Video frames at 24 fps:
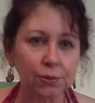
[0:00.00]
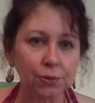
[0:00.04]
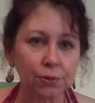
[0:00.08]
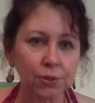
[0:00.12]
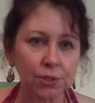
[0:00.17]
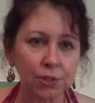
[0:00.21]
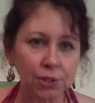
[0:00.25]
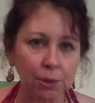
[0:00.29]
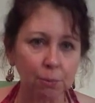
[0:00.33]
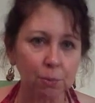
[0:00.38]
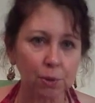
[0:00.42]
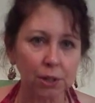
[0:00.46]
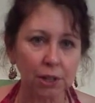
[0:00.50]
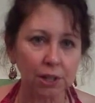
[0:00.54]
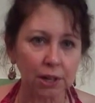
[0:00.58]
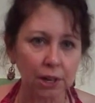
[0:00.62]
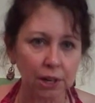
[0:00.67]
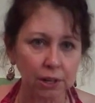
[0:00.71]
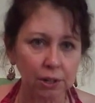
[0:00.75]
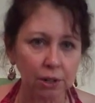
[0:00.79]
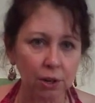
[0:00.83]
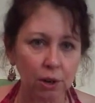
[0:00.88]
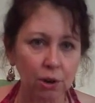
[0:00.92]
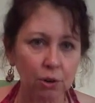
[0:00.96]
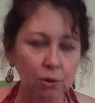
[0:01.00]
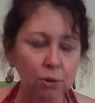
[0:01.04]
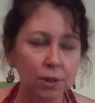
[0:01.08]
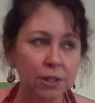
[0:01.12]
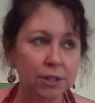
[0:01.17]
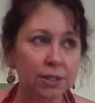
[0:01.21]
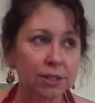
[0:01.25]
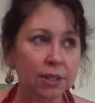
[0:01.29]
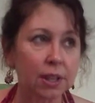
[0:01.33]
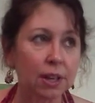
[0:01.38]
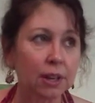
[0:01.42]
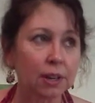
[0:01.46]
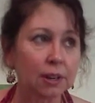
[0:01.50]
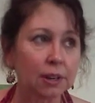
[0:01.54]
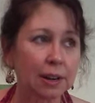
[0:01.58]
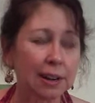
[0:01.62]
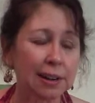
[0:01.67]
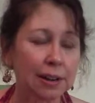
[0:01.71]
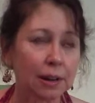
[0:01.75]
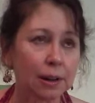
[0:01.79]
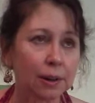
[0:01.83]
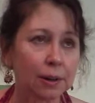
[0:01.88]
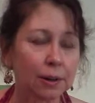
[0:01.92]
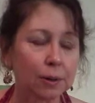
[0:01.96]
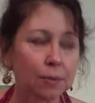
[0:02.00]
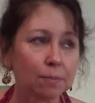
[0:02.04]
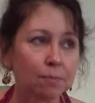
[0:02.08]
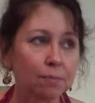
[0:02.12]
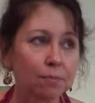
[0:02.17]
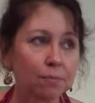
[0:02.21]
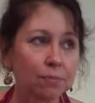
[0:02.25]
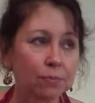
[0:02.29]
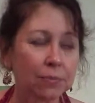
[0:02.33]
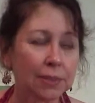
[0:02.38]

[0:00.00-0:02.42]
someone that I know is that in